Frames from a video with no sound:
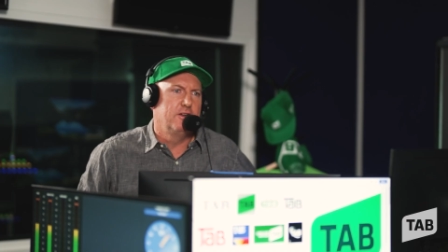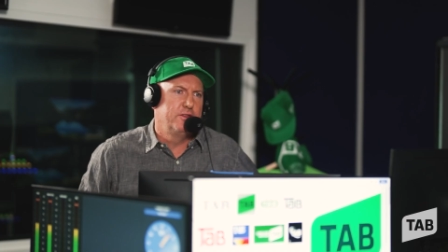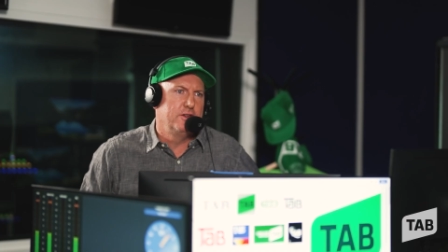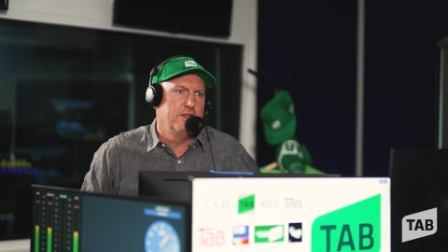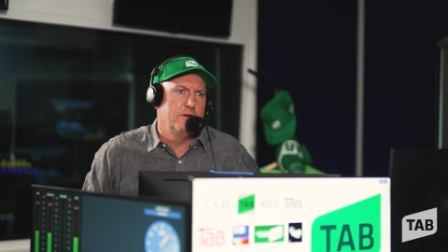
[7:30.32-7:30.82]
I
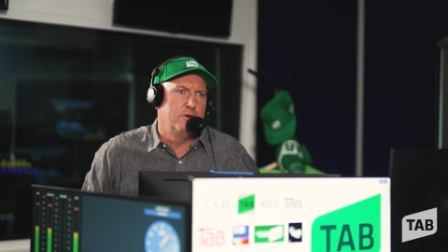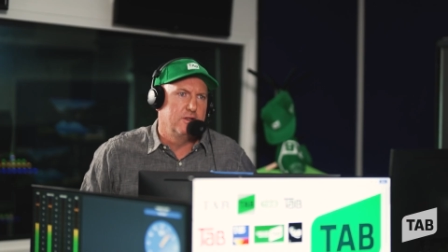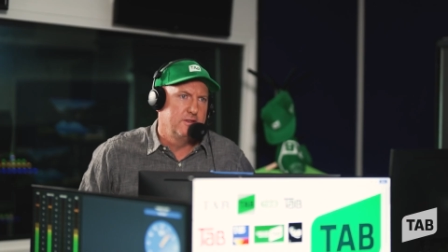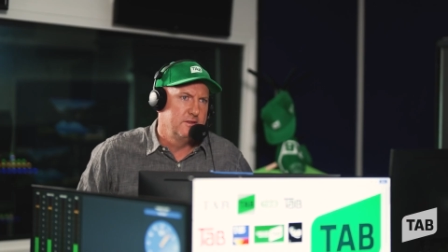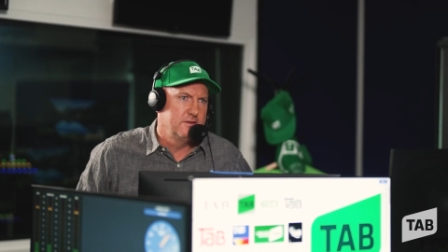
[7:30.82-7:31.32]
thought, you know what?
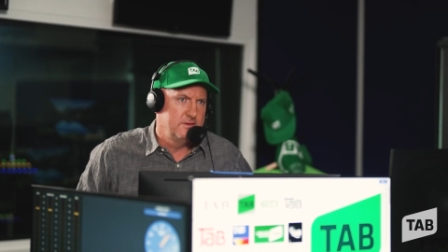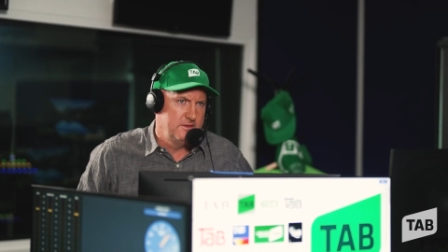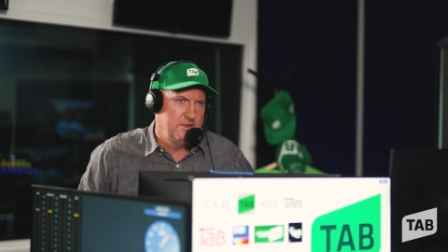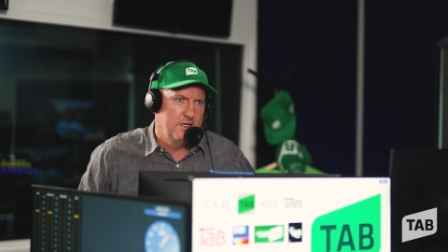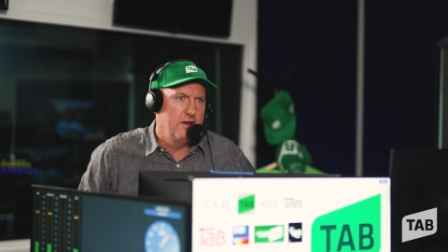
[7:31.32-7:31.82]

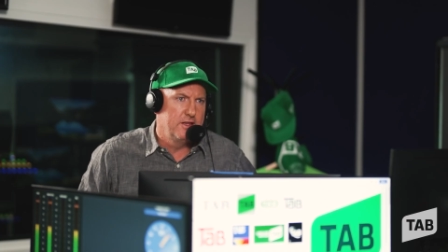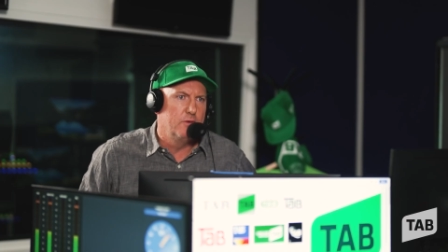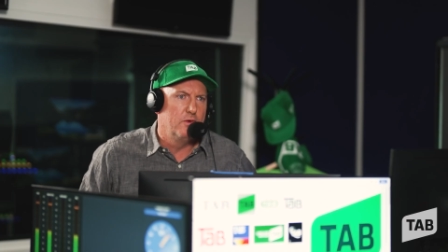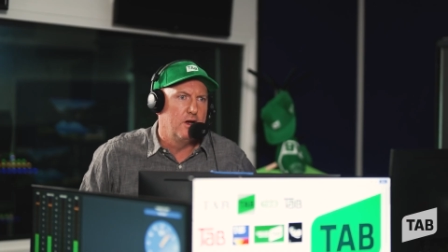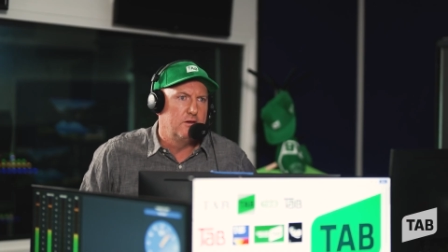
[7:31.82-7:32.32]
You're going that
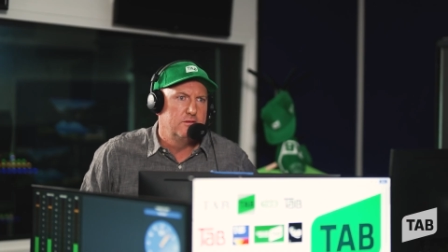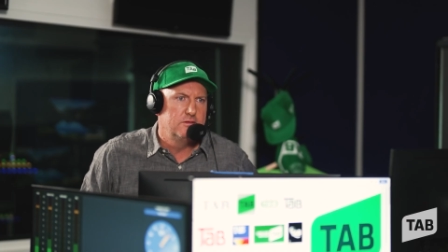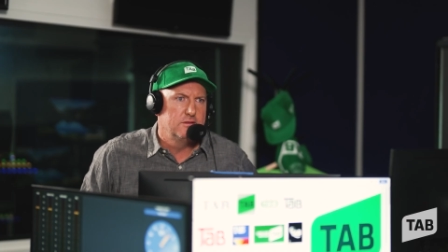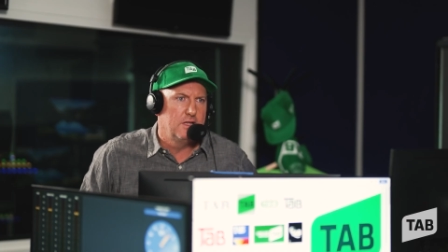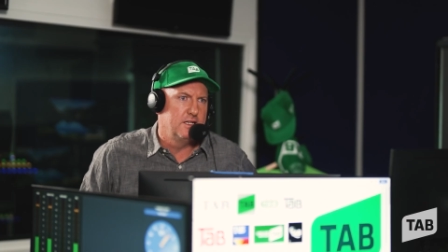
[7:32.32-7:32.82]
well
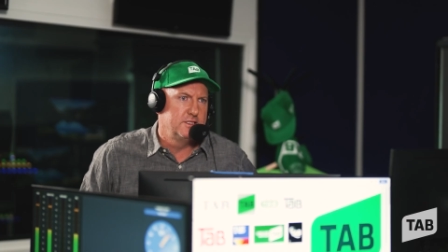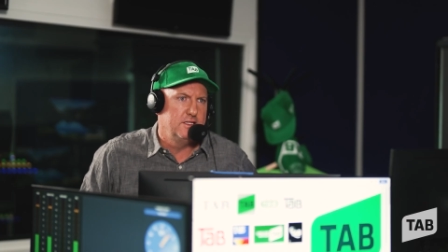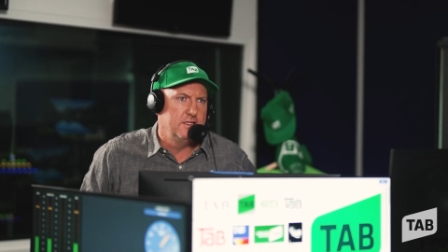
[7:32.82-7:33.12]
last year.